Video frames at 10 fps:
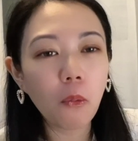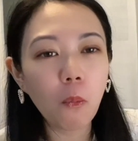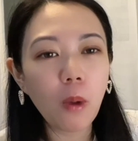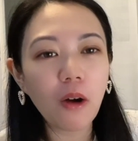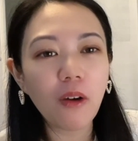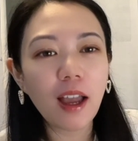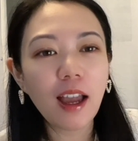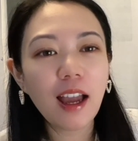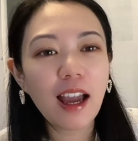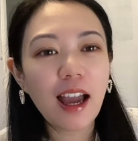Well,
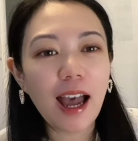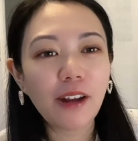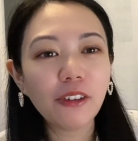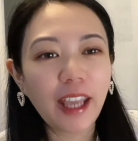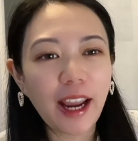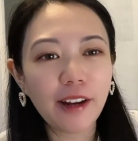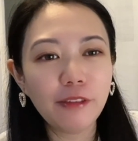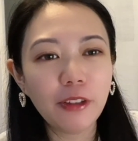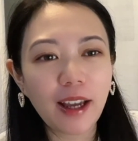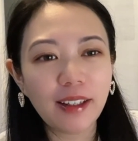I don't care
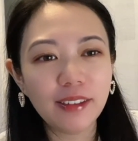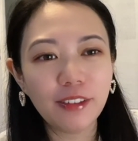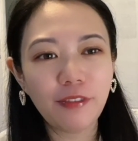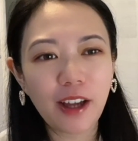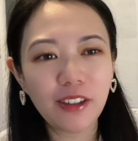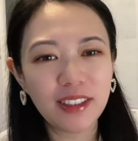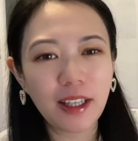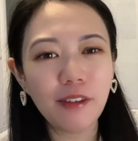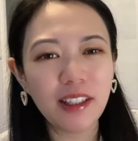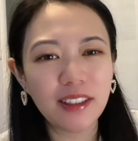if you identify
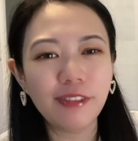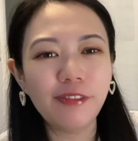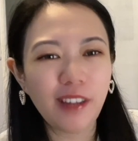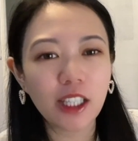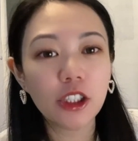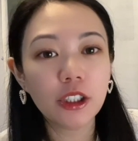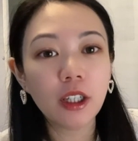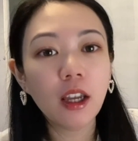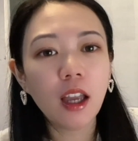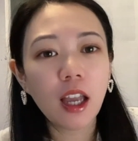yourself as a fish.